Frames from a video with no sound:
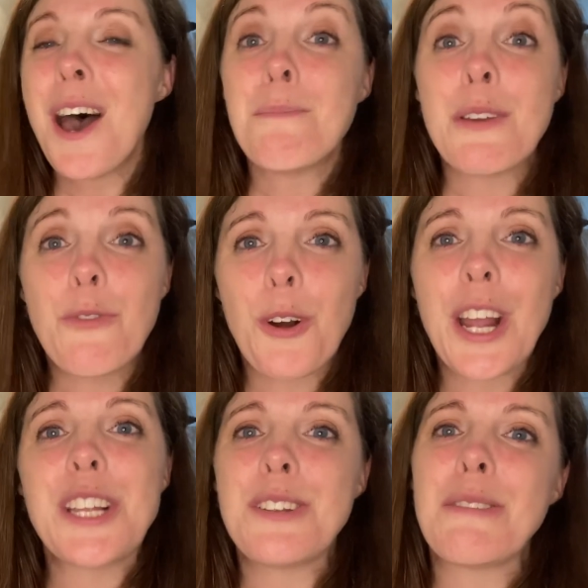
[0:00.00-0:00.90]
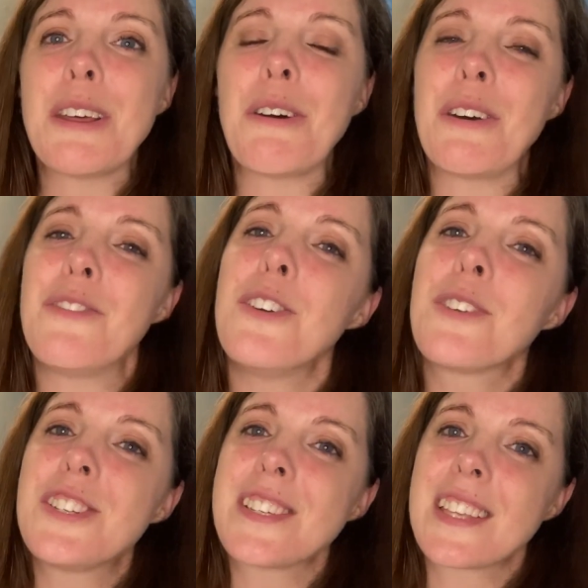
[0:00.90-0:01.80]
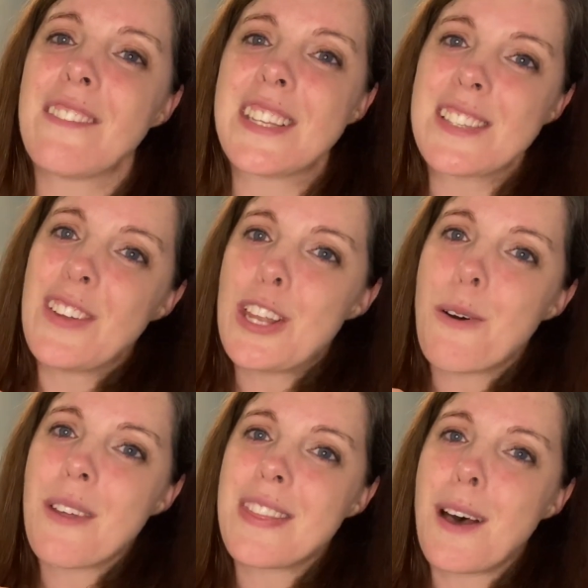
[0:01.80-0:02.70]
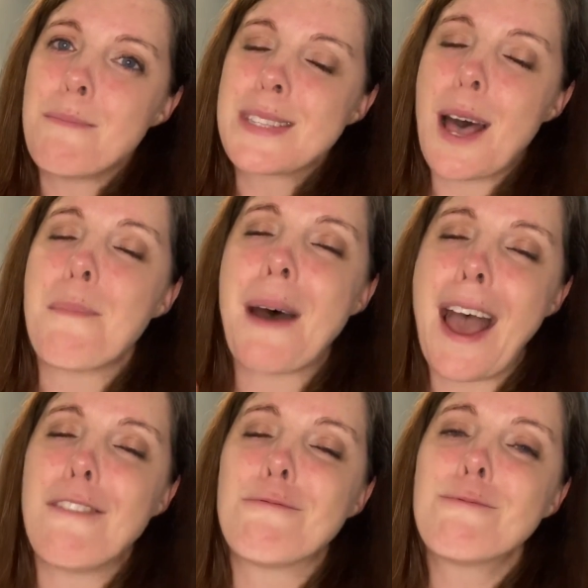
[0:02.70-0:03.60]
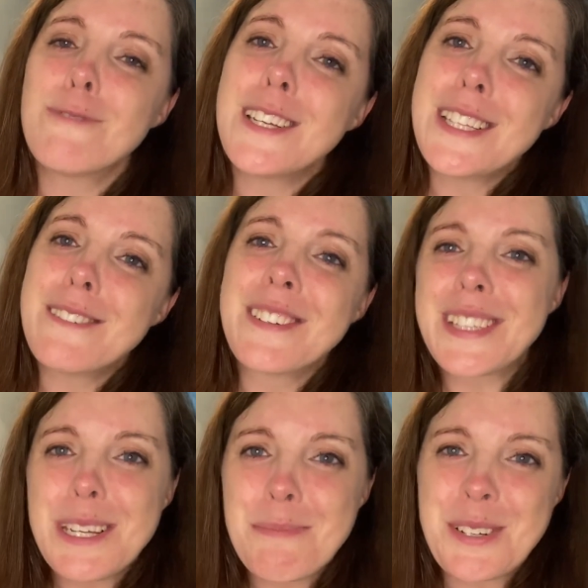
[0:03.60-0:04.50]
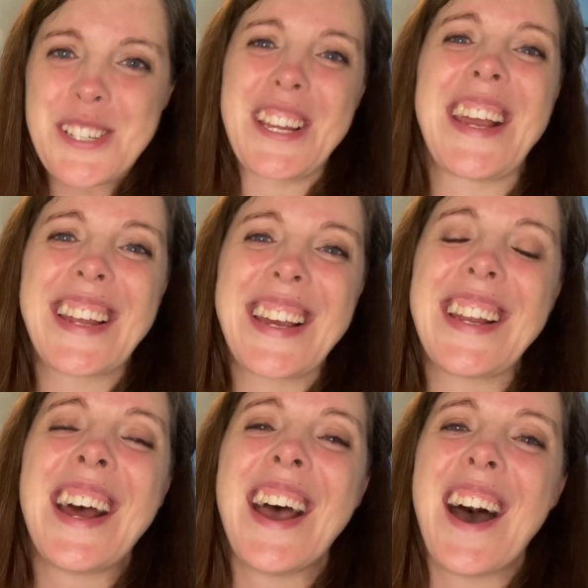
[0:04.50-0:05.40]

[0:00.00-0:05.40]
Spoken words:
Before I do though, if you could just give this video a thumbs up, I'd really, really appreciate it.